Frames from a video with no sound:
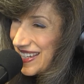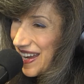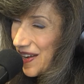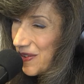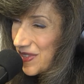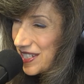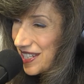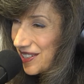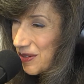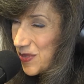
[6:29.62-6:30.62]
have the
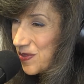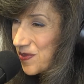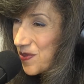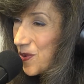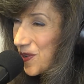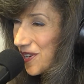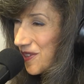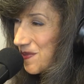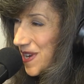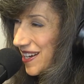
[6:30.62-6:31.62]
dinner before
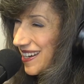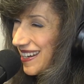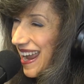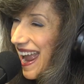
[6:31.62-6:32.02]
the wedding,